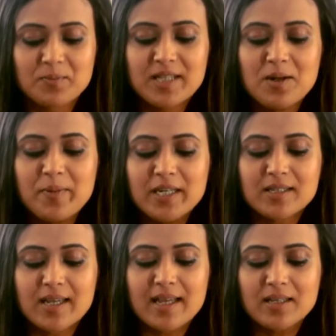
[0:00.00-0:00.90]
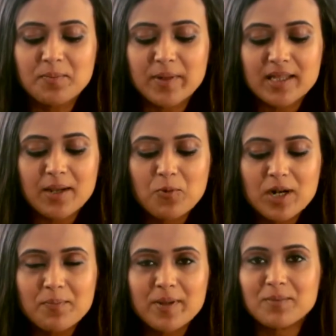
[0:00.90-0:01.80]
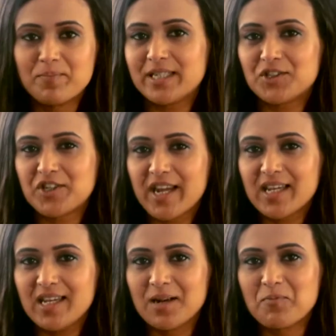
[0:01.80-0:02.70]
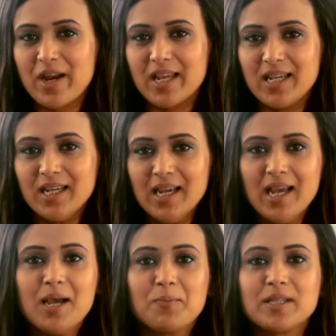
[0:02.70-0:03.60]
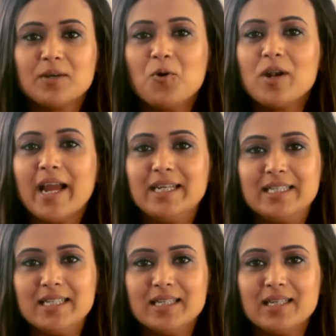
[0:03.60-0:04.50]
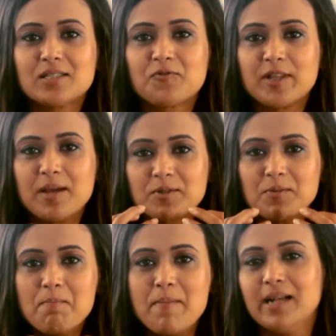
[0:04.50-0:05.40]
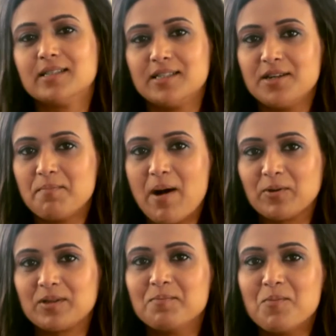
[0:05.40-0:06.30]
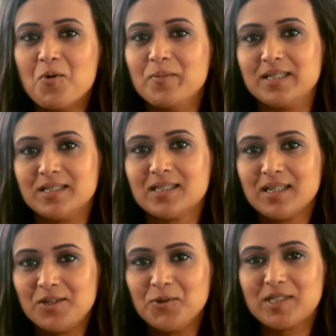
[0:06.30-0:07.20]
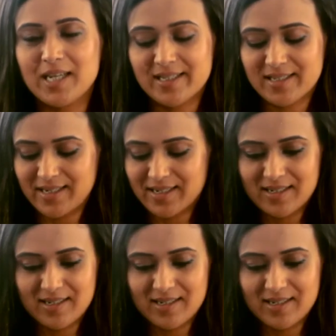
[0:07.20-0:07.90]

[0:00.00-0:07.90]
They'll be together, but they will be a bit shaky and breaky. But the whole idea is for them to melt in your mouth the moment you taste it.